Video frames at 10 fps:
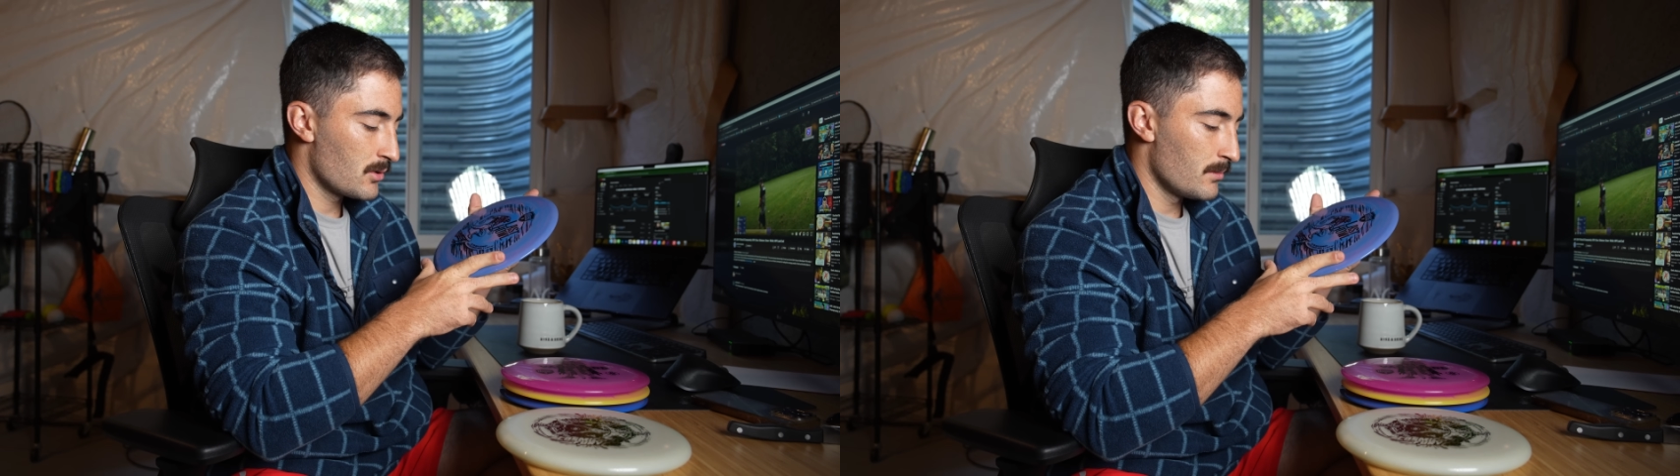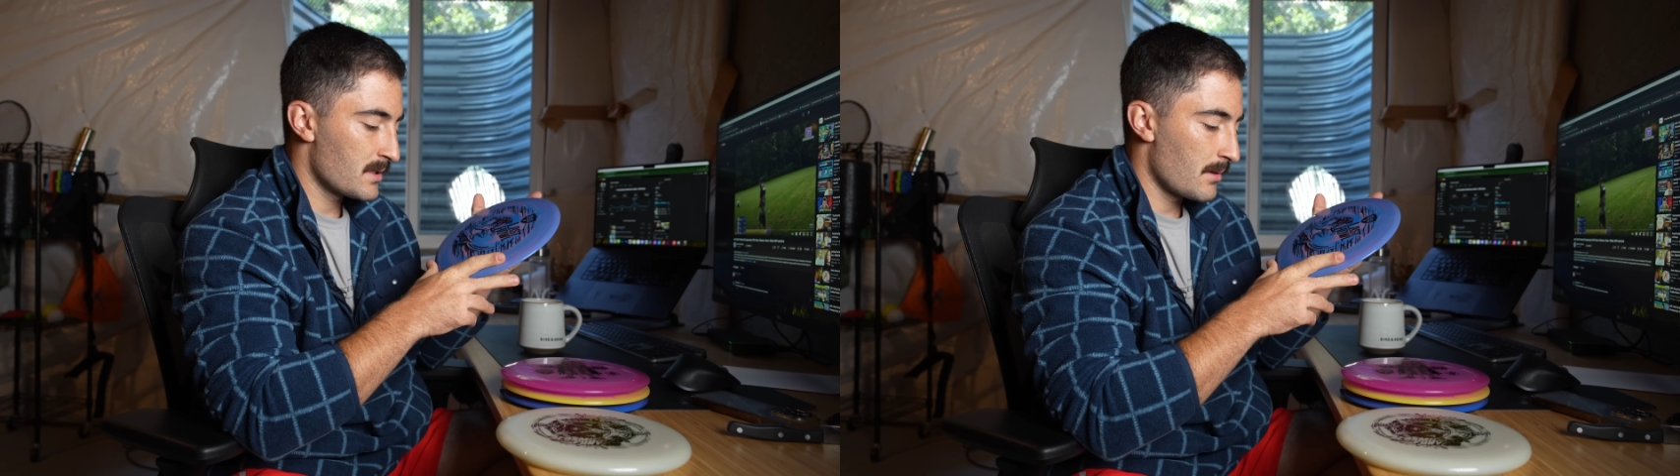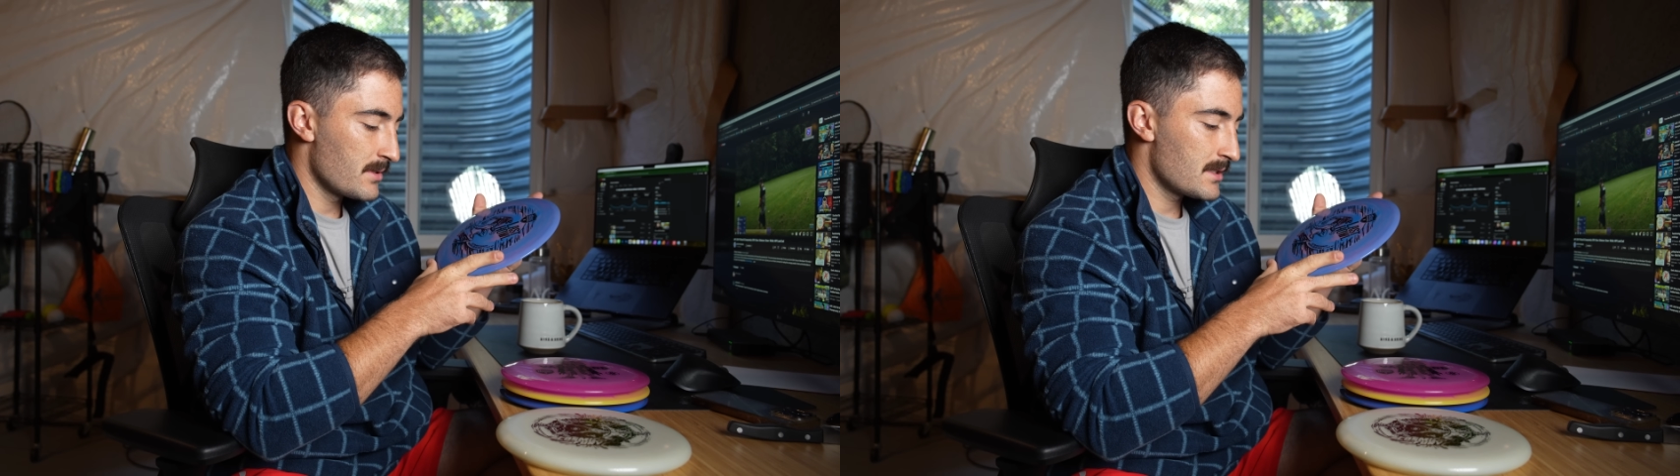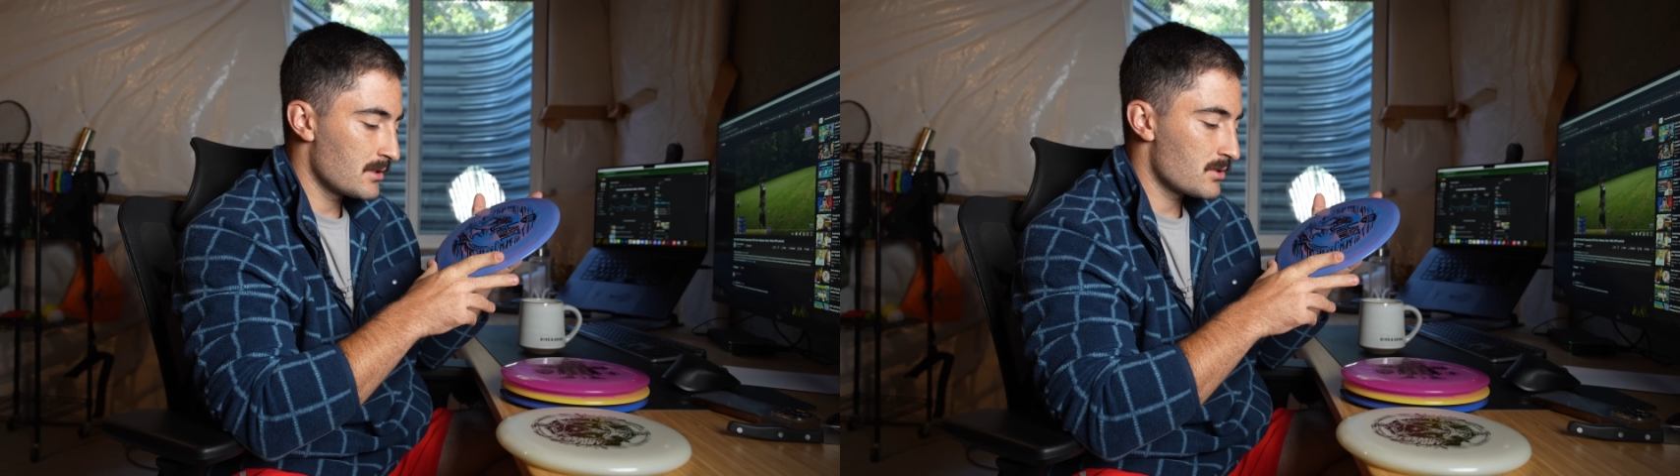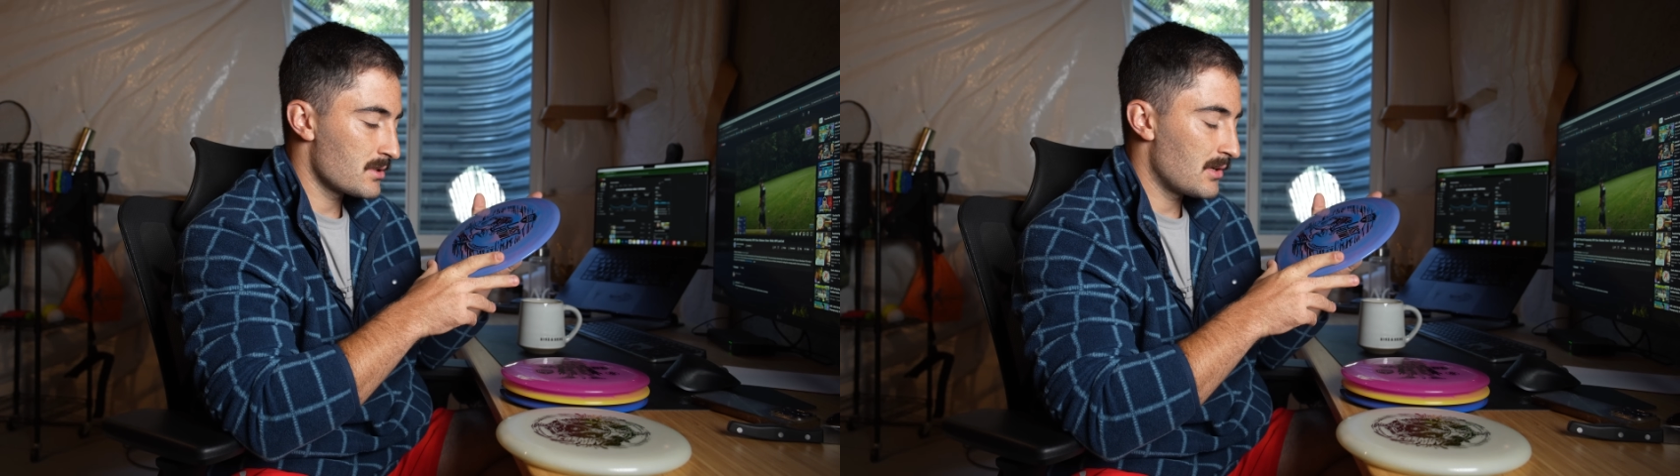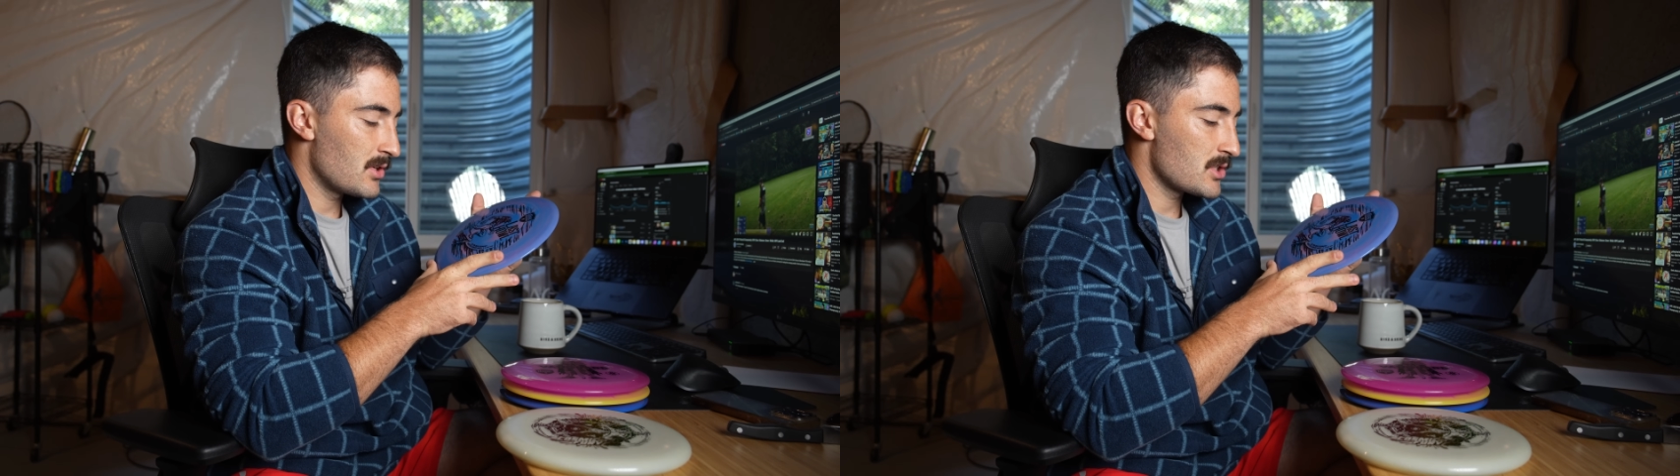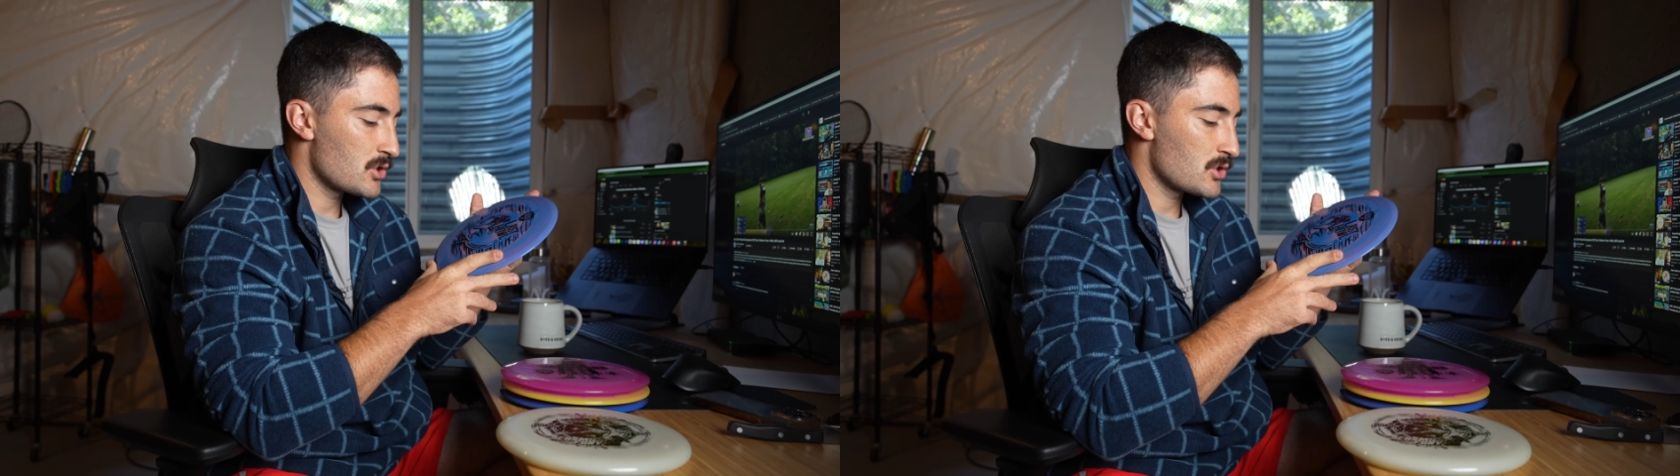Colt Montgomery Signature Series